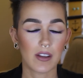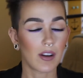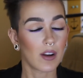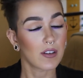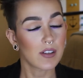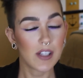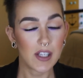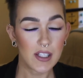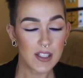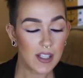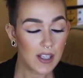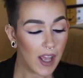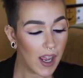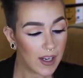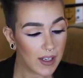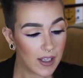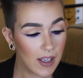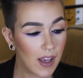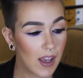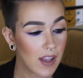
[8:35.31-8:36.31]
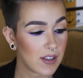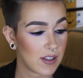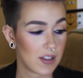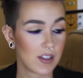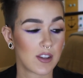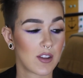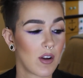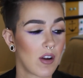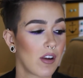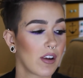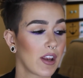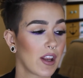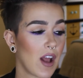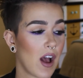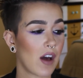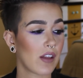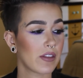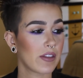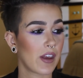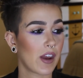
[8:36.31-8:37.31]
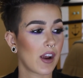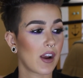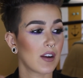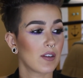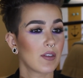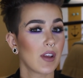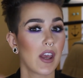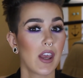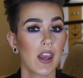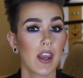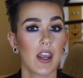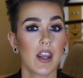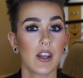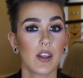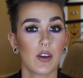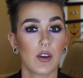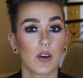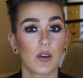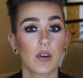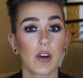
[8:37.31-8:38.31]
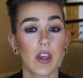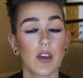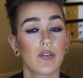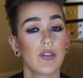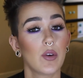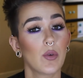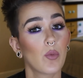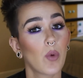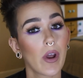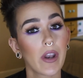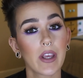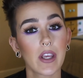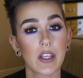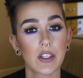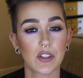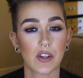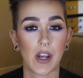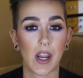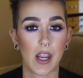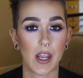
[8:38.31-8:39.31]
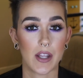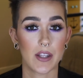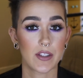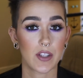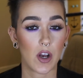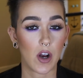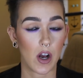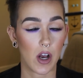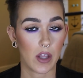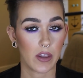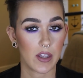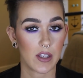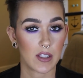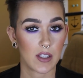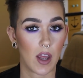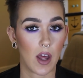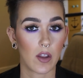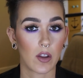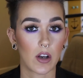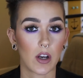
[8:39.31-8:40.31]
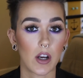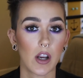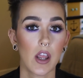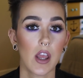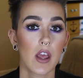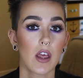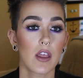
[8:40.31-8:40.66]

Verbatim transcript: You know, just an idea, just throwing it out there. Anywho, if you want to get your hands on this color,